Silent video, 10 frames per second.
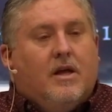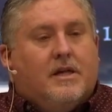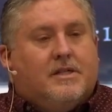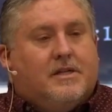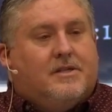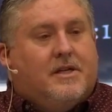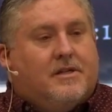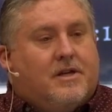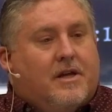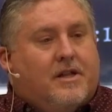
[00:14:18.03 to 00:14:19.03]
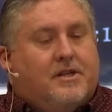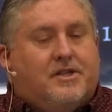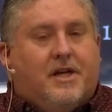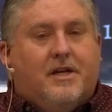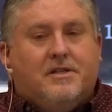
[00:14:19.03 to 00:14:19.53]
It says this that
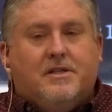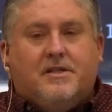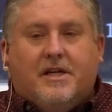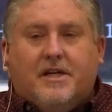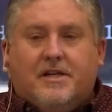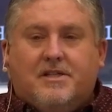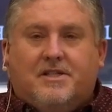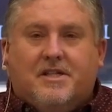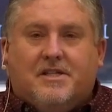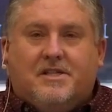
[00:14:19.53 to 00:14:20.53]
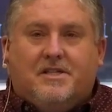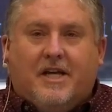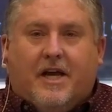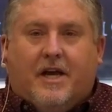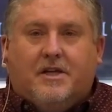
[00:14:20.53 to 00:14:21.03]
Jesus is
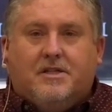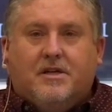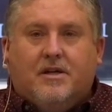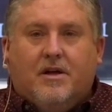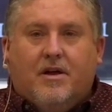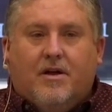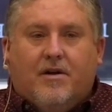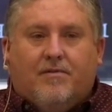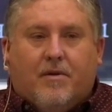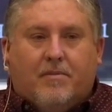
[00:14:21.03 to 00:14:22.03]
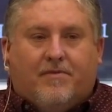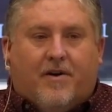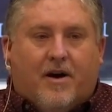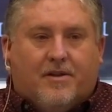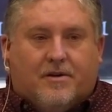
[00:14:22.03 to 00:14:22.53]
distinct from the
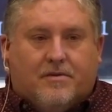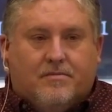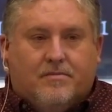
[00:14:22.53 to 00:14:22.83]
Father.